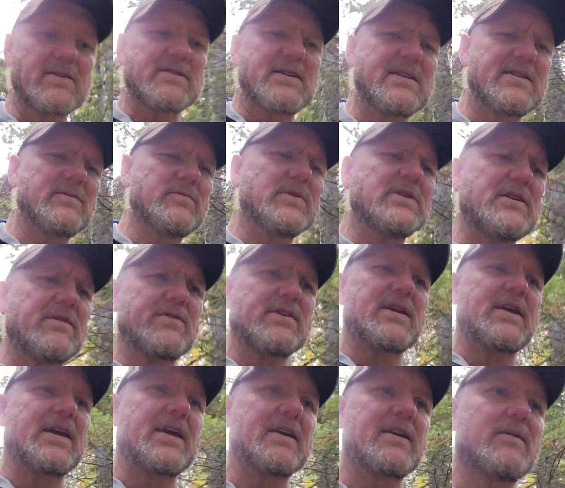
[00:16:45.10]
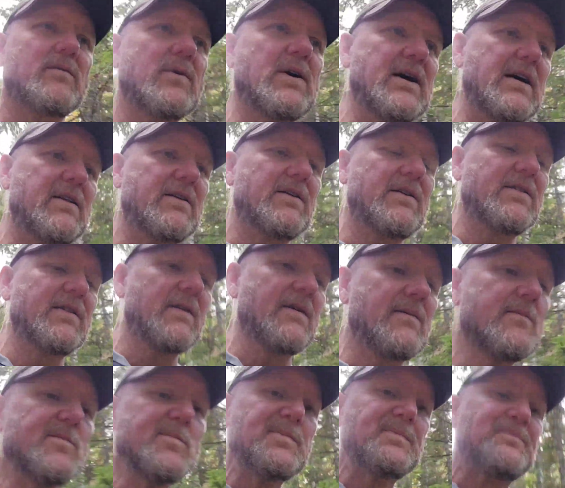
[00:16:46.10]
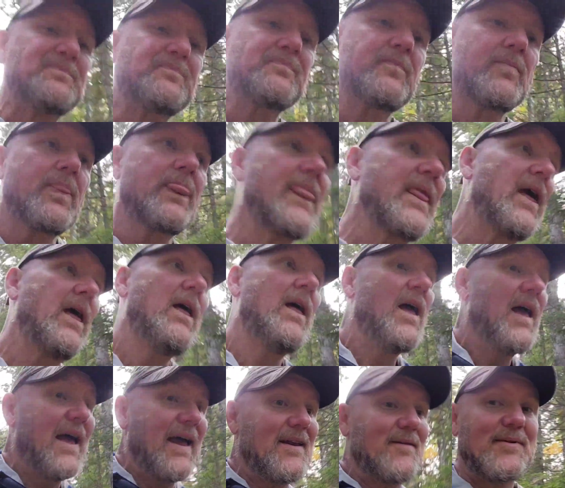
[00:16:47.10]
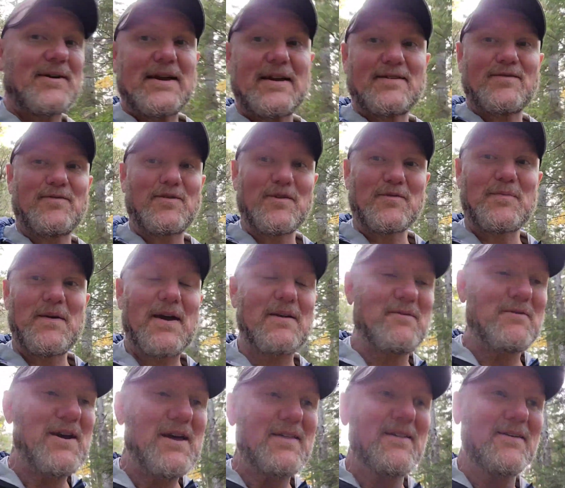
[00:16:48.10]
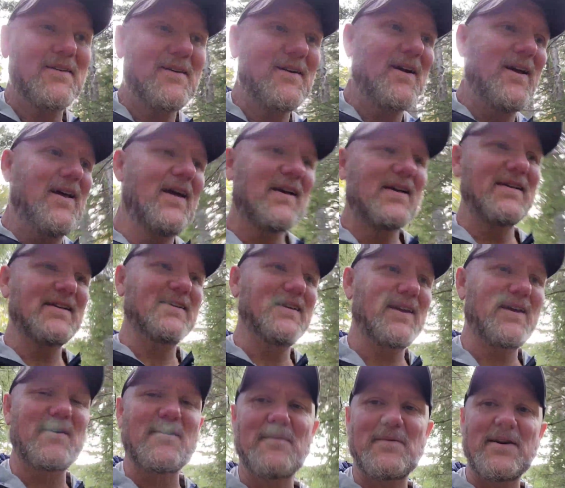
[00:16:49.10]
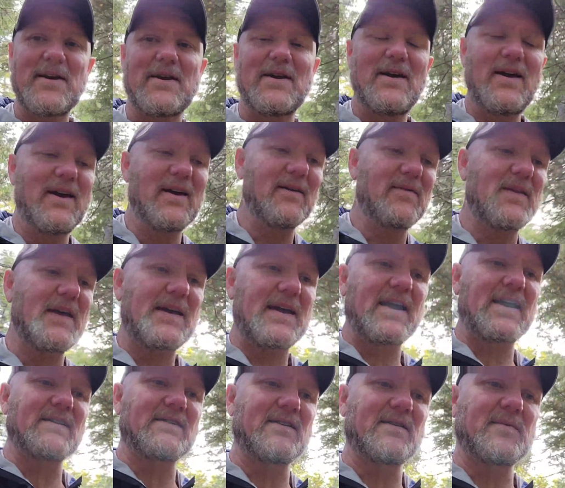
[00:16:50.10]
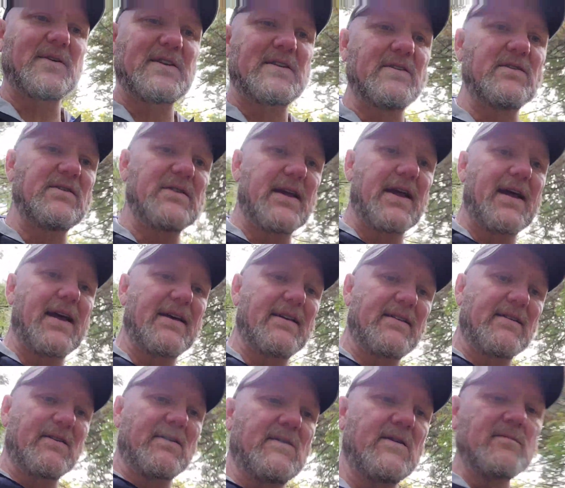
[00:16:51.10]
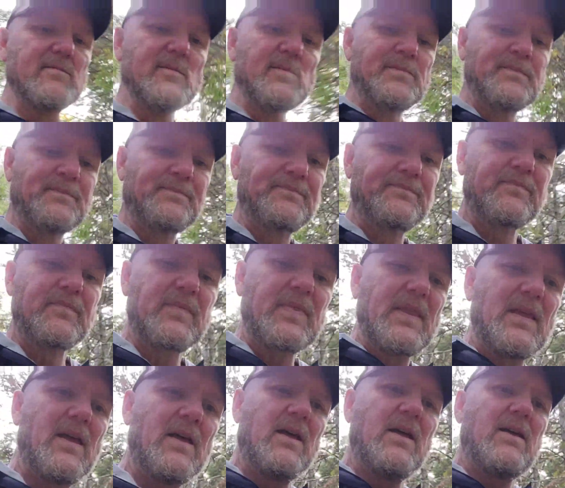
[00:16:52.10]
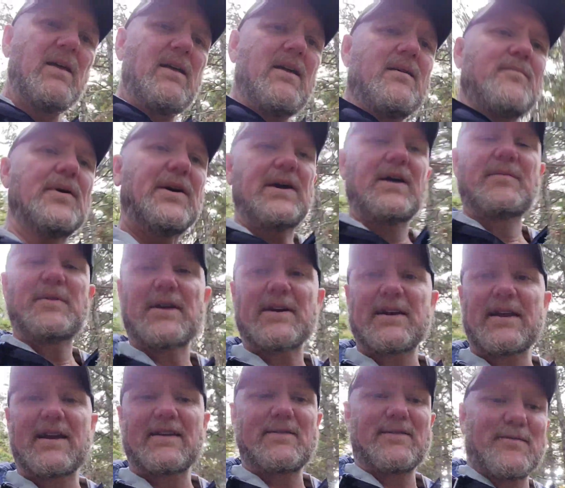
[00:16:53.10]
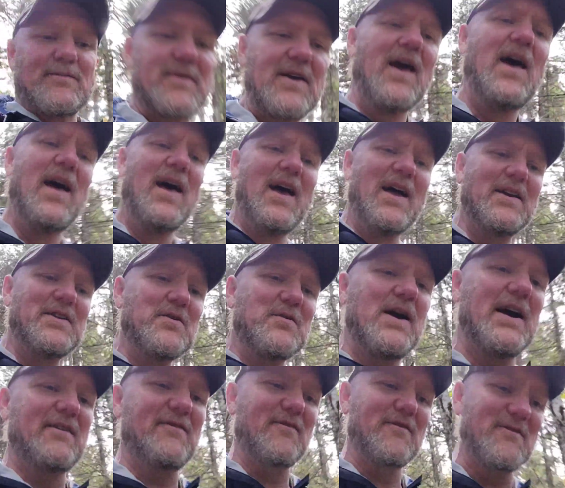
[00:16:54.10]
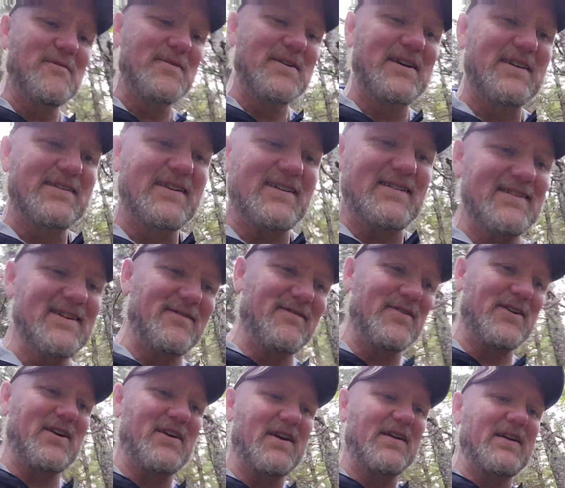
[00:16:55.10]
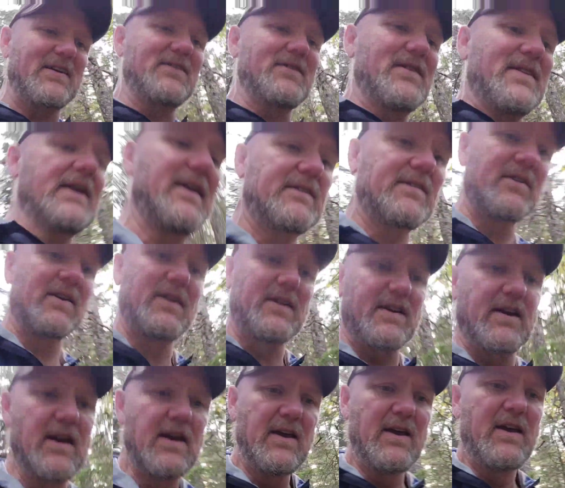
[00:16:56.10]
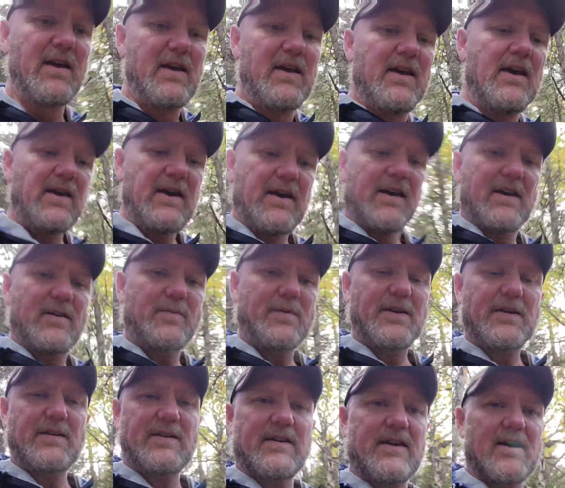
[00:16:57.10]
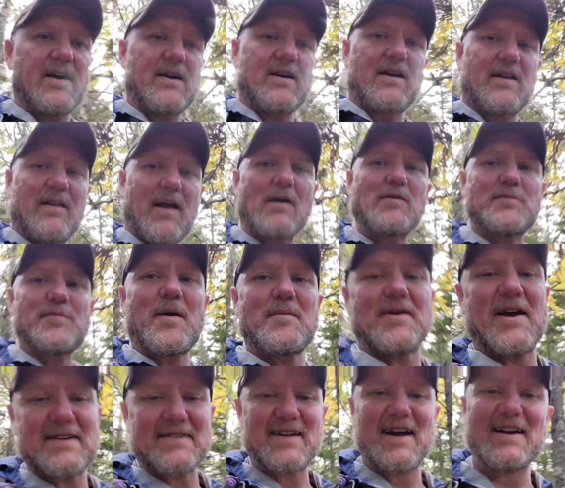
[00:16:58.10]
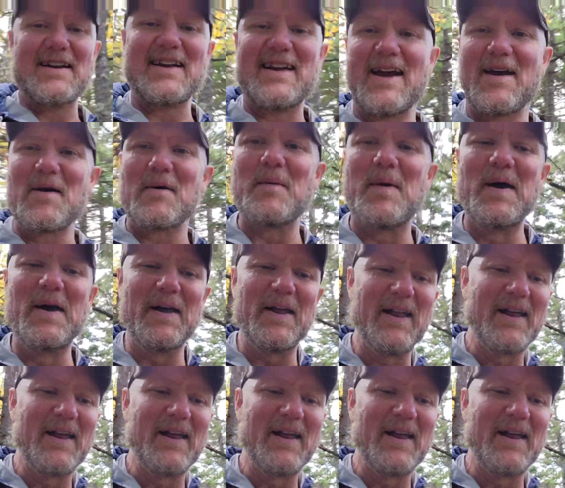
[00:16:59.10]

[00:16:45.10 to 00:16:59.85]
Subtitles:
Thursday, just whichever day had good weather. So, I guess if there's bad weather, that could help me if they can't summit Tuesday. So, but I'm not going to ask them to wait for me because that's not fair. I don't know that they're trying to, especially, I would probably ask Nightingale